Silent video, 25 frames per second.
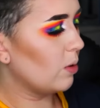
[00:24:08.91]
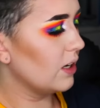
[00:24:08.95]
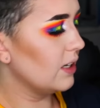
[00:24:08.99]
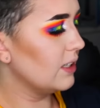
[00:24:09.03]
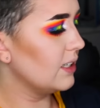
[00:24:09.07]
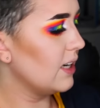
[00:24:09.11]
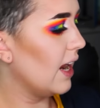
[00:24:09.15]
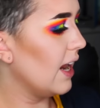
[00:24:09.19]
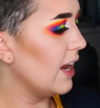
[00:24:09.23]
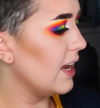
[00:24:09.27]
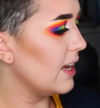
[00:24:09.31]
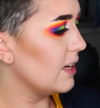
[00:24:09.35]
gonna
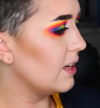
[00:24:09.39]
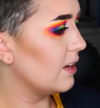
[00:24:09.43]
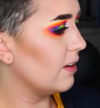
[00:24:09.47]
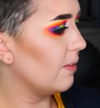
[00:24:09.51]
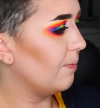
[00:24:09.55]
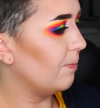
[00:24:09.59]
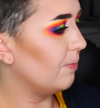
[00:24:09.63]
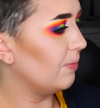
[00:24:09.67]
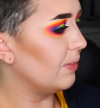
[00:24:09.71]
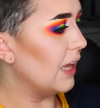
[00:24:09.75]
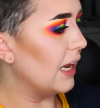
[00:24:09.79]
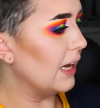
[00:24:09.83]
take
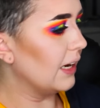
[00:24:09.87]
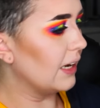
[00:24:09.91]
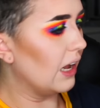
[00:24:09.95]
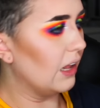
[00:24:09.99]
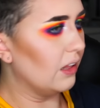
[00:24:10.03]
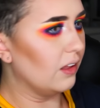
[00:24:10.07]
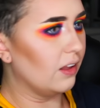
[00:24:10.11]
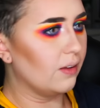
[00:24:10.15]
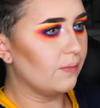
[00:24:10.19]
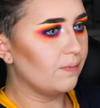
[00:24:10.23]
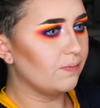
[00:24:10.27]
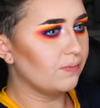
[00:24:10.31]
that
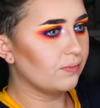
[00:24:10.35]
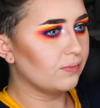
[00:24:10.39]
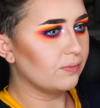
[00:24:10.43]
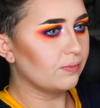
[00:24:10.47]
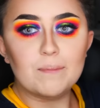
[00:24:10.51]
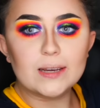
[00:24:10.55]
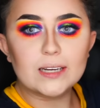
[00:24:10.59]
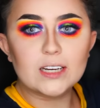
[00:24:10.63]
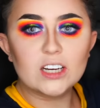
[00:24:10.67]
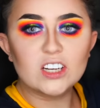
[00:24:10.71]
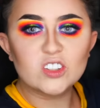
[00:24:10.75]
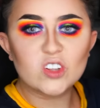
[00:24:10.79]
color
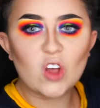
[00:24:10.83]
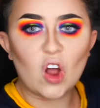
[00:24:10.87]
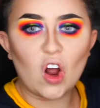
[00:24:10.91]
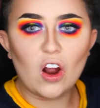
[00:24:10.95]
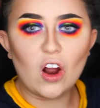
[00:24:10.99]
because